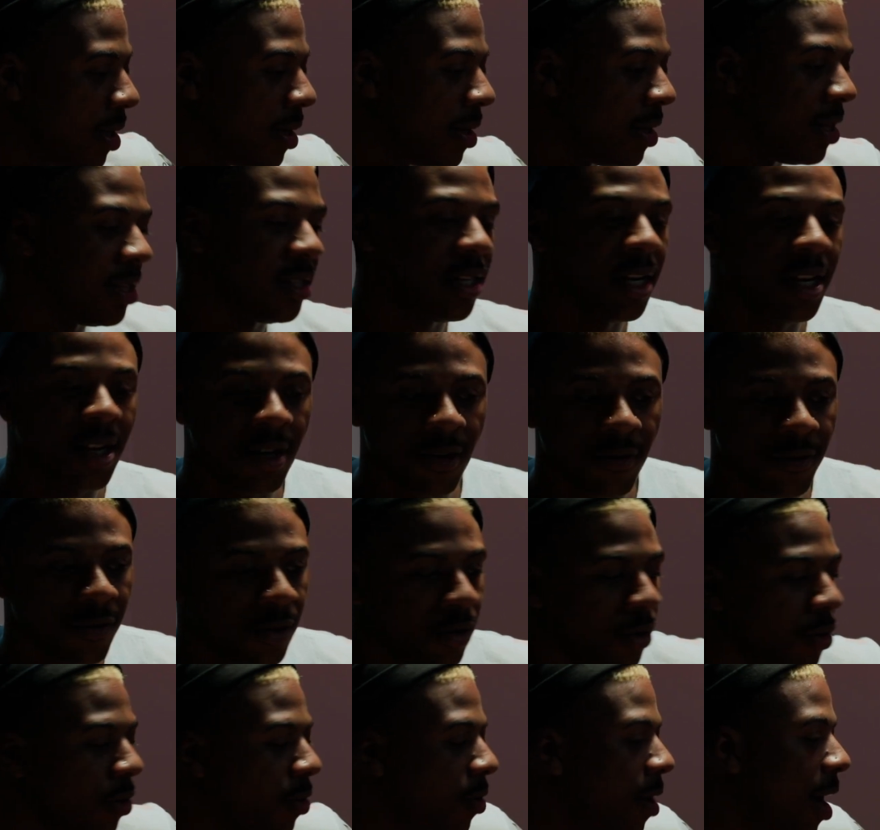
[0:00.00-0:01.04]
this
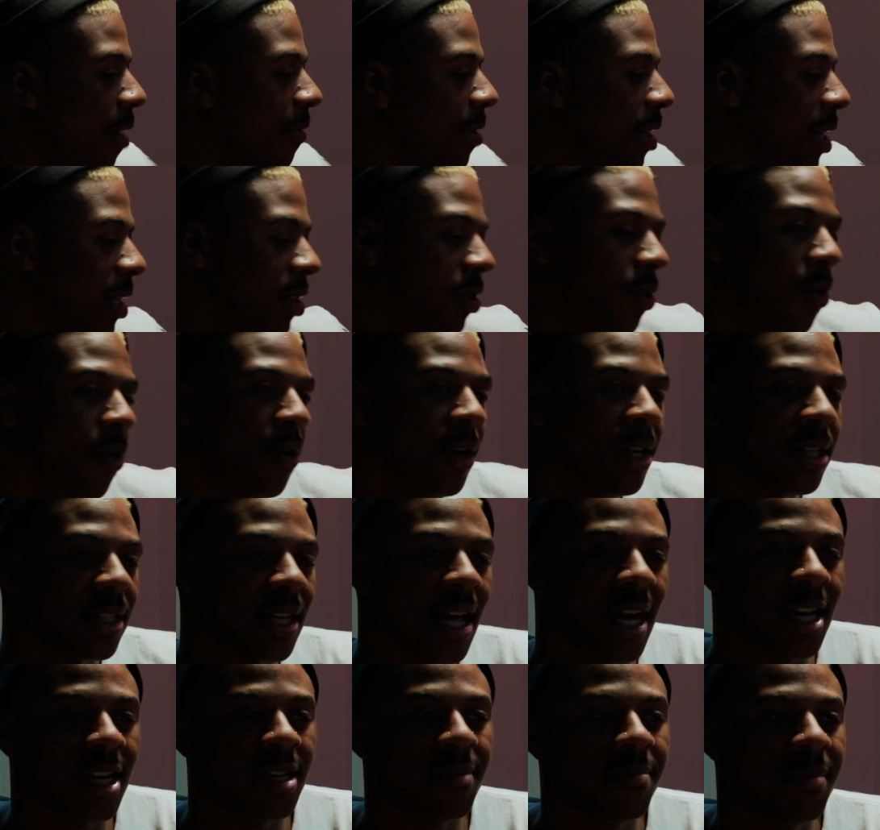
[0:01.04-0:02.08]
interview, everything that's going is
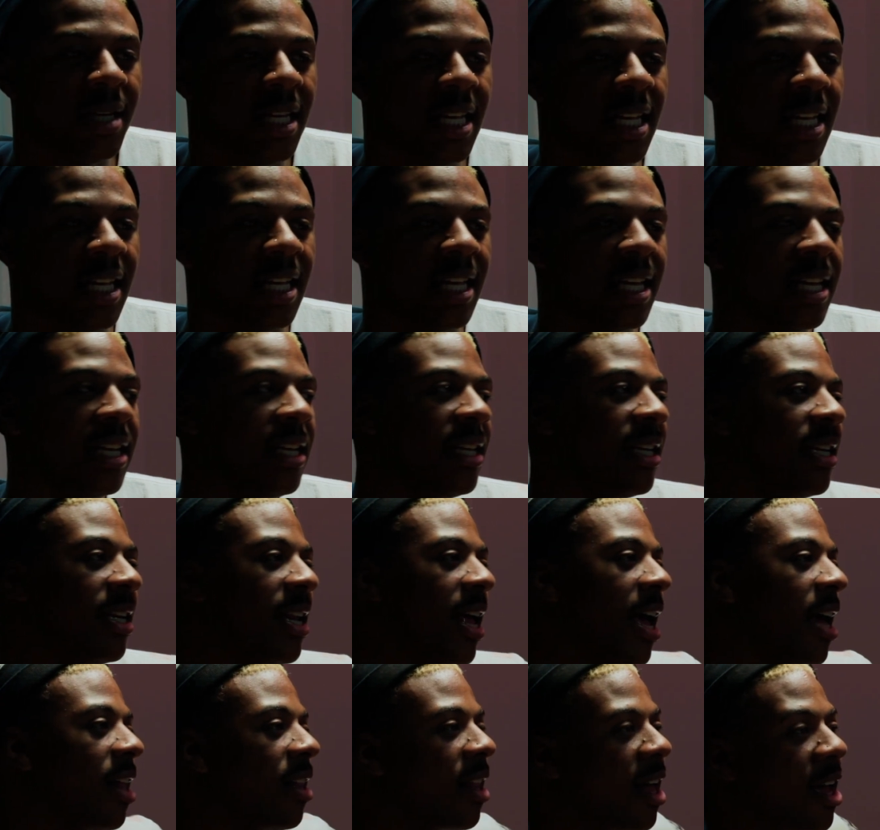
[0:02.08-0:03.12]
kind of me ending
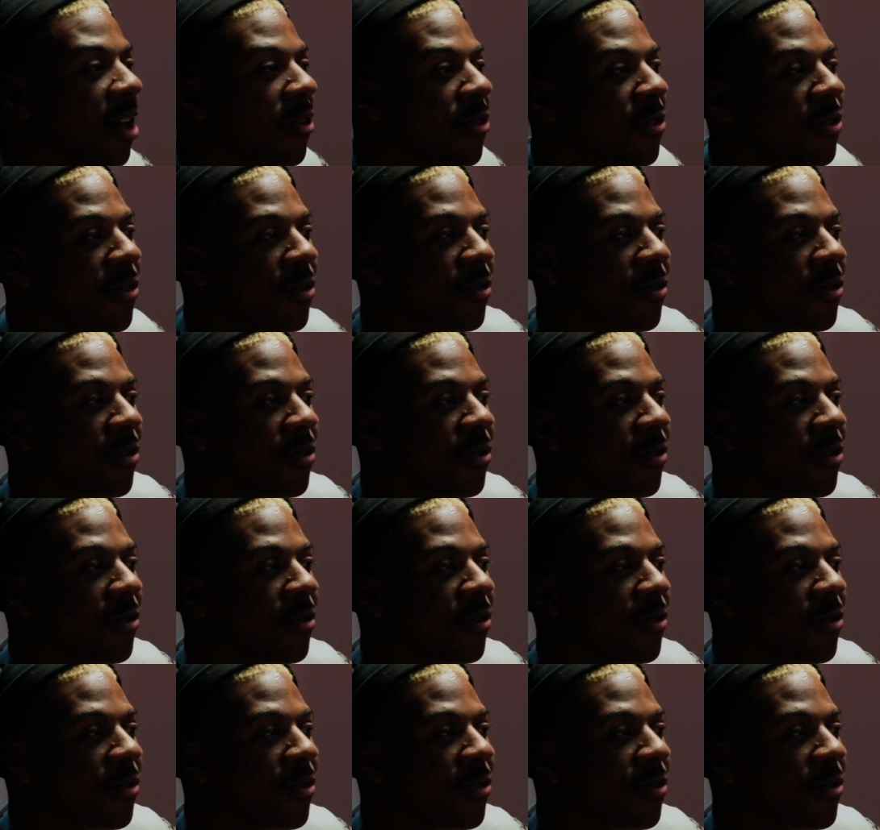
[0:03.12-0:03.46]
that life.